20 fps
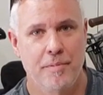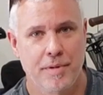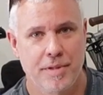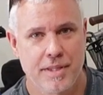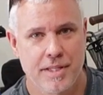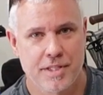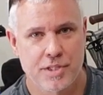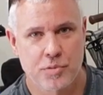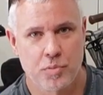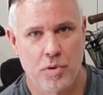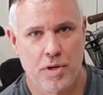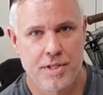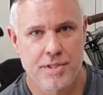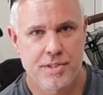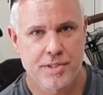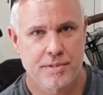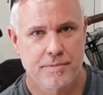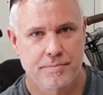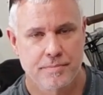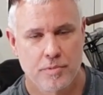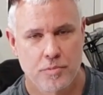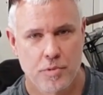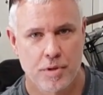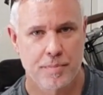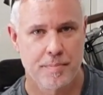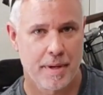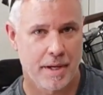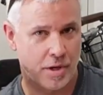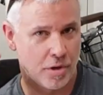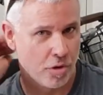with this once
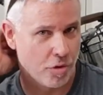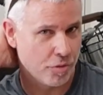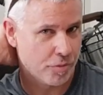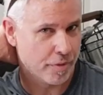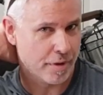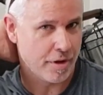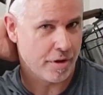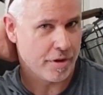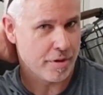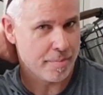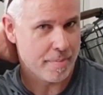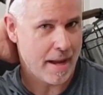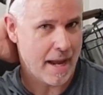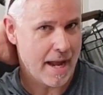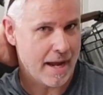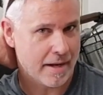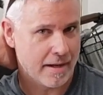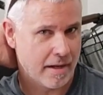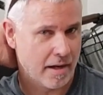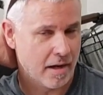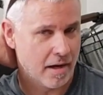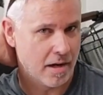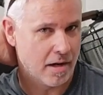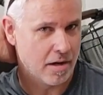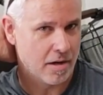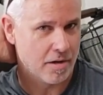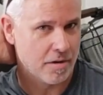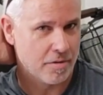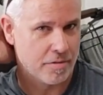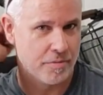with my girlfriend on the back
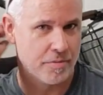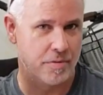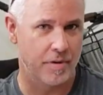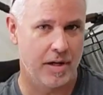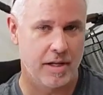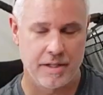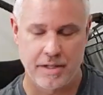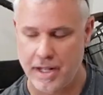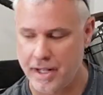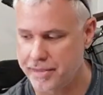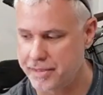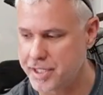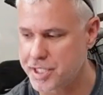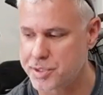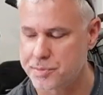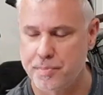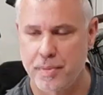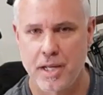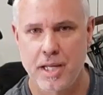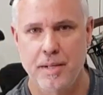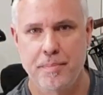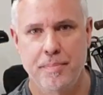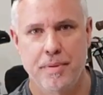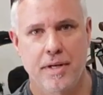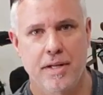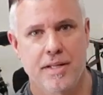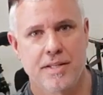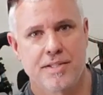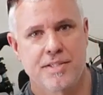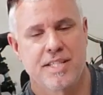of, not this bike,
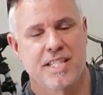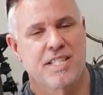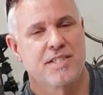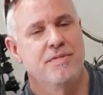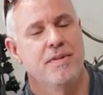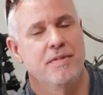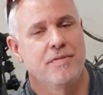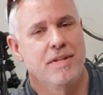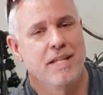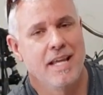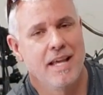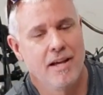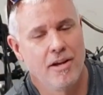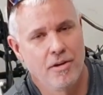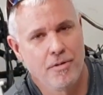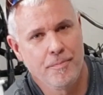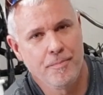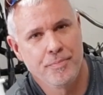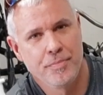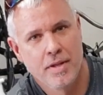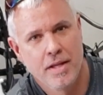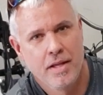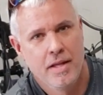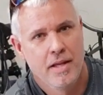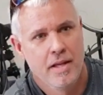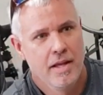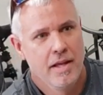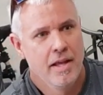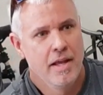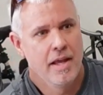but a 650L.
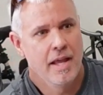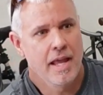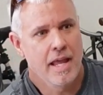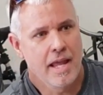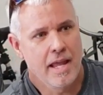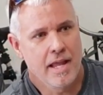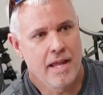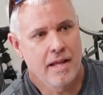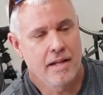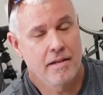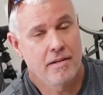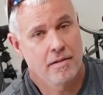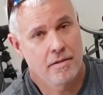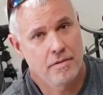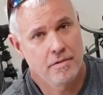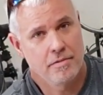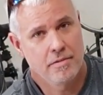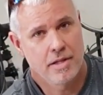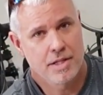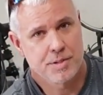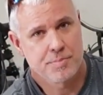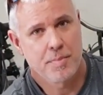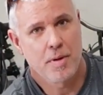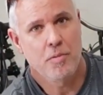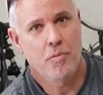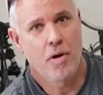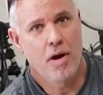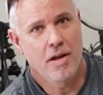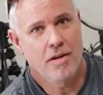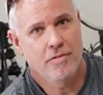And that's my
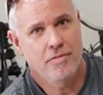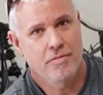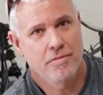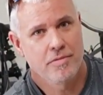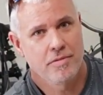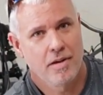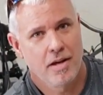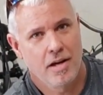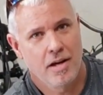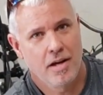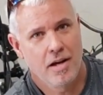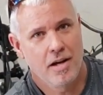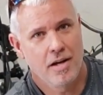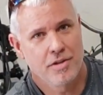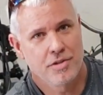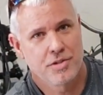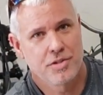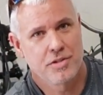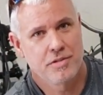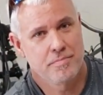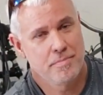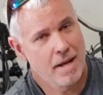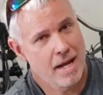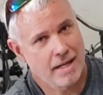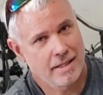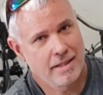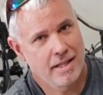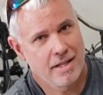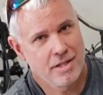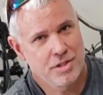wife.
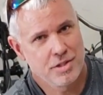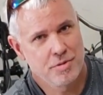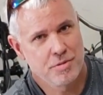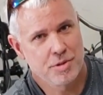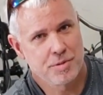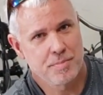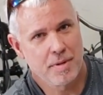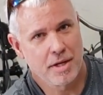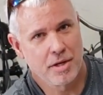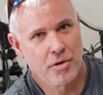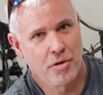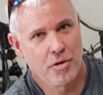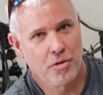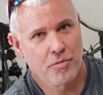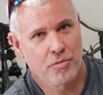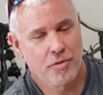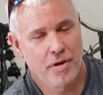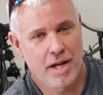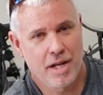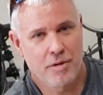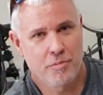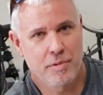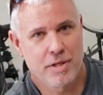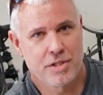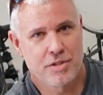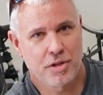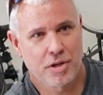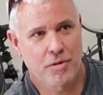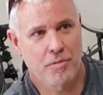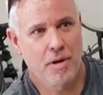Back then she was my girlfriend. We
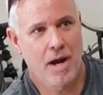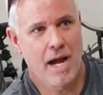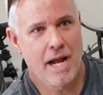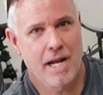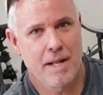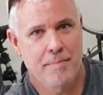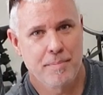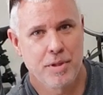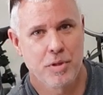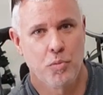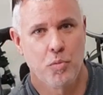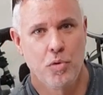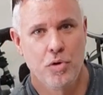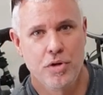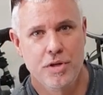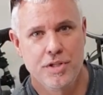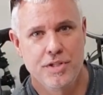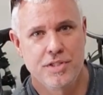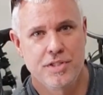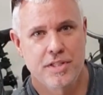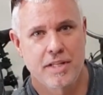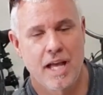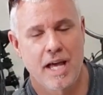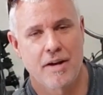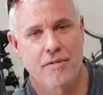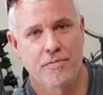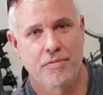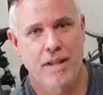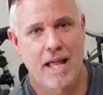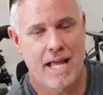took a ride up in the woods, got
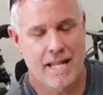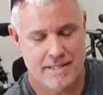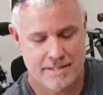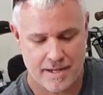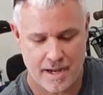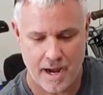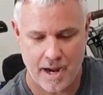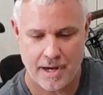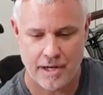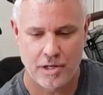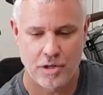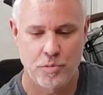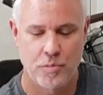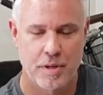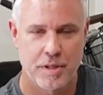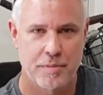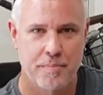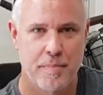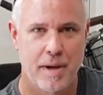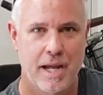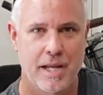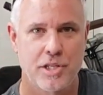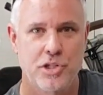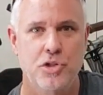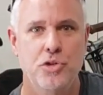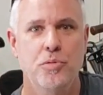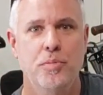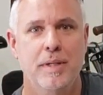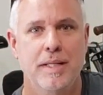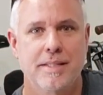a flat tire with my
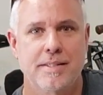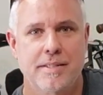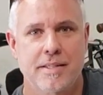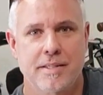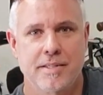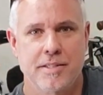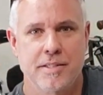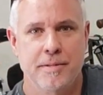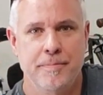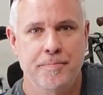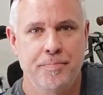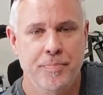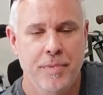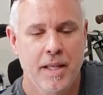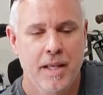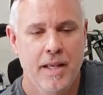tubeless system.